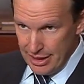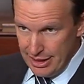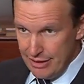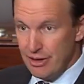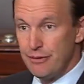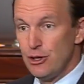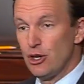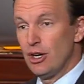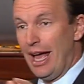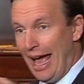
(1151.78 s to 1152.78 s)
even if
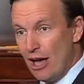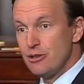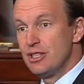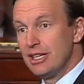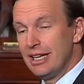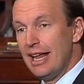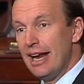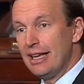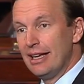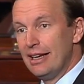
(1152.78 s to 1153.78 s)
you're housed in
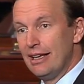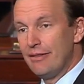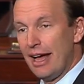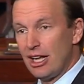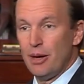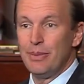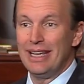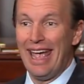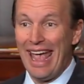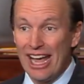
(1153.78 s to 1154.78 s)
Connecticut, if that
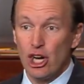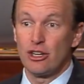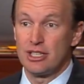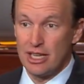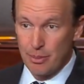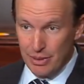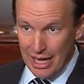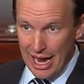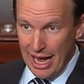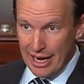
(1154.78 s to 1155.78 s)
company anchors their
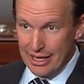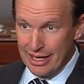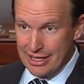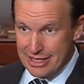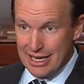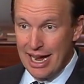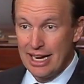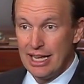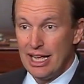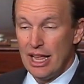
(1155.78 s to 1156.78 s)
plan in a
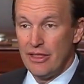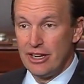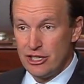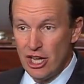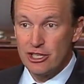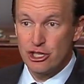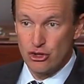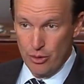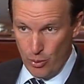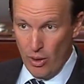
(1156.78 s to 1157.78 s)
state that does
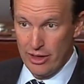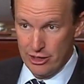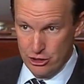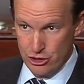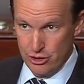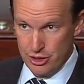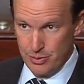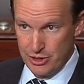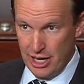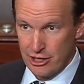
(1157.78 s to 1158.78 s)
strip away the insurance
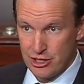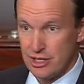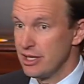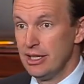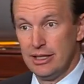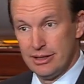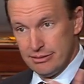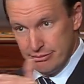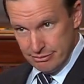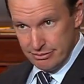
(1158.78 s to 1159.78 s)
protections,
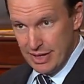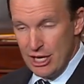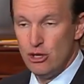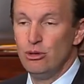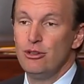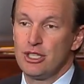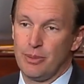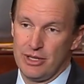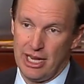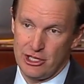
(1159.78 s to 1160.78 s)
then you lose the
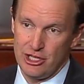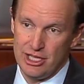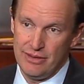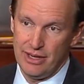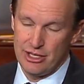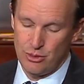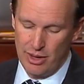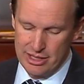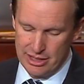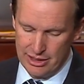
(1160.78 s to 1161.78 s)
protections even as a
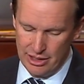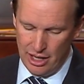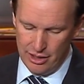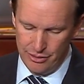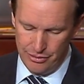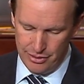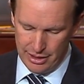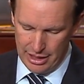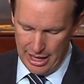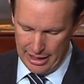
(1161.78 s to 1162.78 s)
resident of
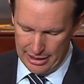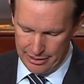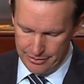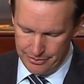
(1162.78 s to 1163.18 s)
Connecticut.